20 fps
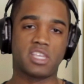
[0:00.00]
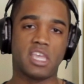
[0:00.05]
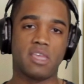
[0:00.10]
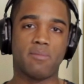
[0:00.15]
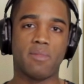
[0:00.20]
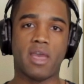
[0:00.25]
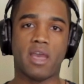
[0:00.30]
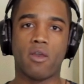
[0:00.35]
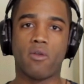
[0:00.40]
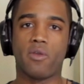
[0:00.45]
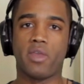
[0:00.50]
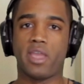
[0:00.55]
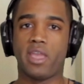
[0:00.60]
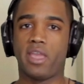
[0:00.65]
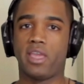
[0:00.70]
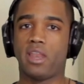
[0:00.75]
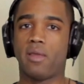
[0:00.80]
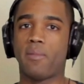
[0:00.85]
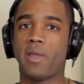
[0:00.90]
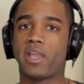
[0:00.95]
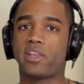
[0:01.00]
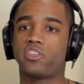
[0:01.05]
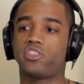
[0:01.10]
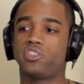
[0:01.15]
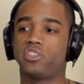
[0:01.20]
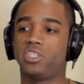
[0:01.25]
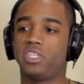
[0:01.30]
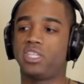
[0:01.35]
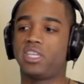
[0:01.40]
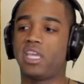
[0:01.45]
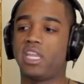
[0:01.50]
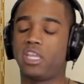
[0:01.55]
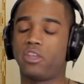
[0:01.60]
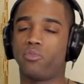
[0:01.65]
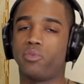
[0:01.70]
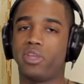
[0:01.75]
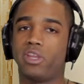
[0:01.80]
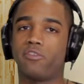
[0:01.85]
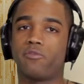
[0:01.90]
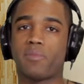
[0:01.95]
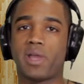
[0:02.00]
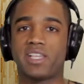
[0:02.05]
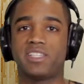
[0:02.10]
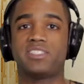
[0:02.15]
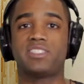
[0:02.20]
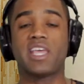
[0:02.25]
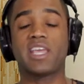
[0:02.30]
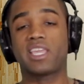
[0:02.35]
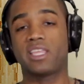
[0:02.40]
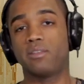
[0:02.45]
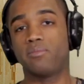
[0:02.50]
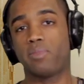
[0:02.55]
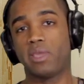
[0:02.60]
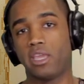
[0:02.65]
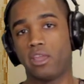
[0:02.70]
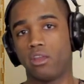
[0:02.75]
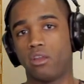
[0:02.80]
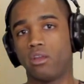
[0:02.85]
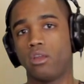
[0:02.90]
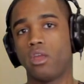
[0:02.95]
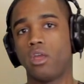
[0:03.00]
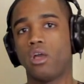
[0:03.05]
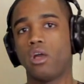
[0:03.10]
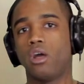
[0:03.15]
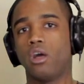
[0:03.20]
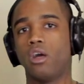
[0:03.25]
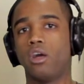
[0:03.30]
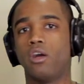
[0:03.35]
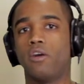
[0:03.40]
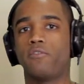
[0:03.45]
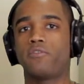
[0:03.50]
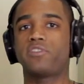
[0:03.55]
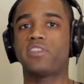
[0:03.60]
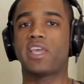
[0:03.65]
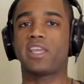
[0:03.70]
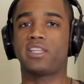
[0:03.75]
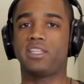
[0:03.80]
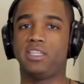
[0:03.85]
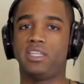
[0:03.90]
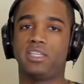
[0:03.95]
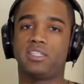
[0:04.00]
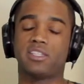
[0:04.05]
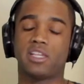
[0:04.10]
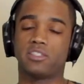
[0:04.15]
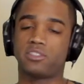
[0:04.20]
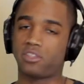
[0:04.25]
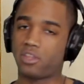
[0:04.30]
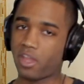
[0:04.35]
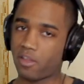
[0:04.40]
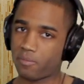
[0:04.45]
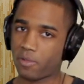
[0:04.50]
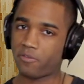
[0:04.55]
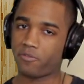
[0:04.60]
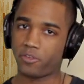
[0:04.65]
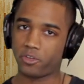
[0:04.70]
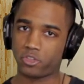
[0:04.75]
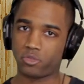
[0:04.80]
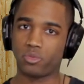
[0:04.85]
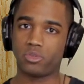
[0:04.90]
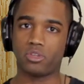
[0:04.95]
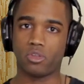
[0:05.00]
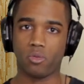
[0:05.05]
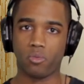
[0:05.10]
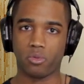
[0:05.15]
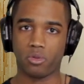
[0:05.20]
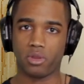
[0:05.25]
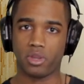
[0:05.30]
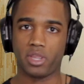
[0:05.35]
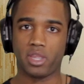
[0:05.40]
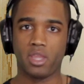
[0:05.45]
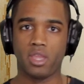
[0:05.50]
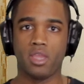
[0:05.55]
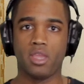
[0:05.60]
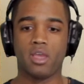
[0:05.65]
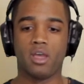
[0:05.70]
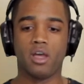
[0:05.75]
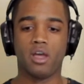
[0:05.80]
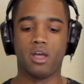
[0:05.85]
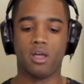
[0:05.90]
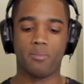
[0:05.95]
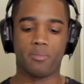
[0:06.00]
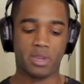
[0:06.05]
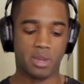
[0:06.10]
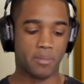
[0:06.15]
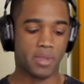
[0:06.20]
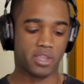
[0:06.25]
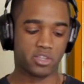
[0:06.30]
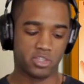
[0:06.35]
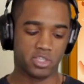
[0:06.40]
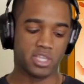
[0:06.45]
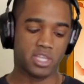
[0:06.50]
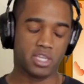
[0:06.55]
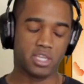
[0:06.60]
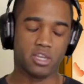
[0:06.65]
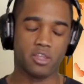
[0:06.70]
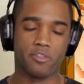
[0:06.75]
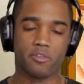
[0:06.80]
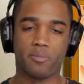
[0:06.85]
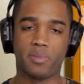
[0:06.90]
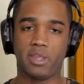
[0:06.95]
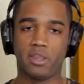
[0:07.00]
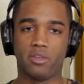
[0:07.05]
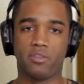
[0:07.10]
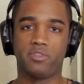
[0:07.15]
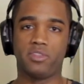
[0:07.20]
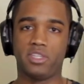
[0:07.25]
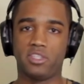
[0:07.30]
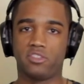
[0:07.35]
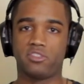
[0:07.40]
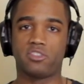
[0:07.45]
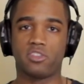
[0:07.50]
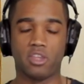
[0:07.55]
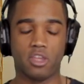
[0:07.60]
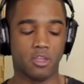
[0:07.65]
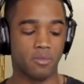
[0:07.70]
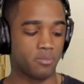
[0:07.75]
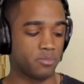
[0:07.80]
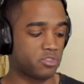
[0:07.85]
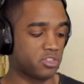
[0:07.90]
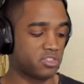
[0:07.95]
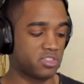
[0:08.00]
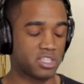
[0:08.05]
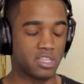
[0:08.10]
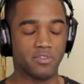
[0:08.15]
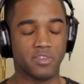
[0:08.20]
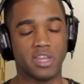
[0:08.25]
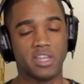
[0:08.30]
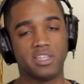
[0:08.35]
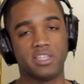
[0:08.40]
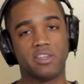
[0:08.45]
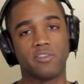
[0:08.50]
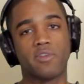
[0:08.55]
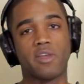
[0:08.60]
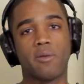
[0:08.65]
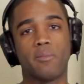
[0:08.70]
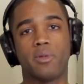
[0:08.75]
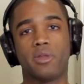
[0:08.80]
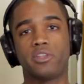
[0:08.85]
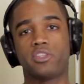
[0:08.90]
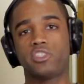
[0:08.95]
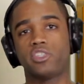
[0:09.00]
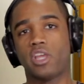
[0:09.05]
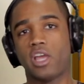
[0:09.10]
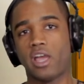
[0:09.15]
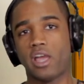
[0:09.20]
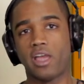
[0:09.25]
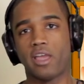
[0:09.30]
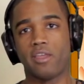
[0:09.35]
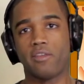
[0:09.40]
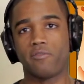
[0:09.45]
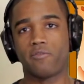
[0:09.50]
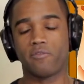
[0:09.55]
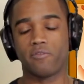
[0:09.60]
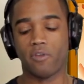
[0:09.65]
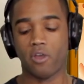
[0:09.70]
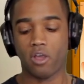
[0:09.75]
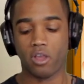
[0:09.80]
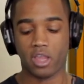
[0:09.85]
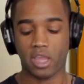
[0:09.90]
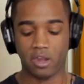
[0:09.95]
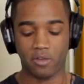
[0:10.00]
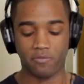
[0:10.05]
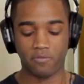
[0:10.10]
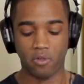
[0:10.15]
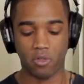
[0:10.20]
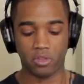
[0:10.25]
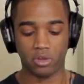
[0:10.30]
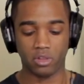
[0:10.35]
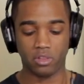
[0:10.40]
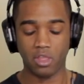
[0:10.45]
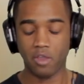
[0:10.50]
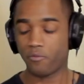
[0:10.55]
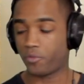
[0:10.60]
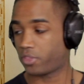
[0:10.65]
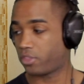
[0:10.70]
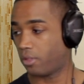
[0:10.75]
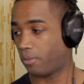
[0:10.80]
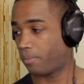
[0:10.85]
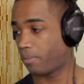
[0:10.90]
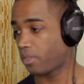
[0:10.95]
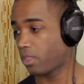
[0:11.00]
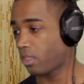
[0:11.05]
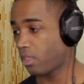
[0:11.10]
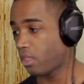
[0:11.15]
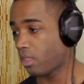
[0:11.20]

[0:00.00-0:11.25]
came out, and I'm actually getting rid of my second pair of Technics. I still have my first one, don't worry, but I'm actually getting another pair of these just to give you an idea of how much I've kind of fallen in love with them.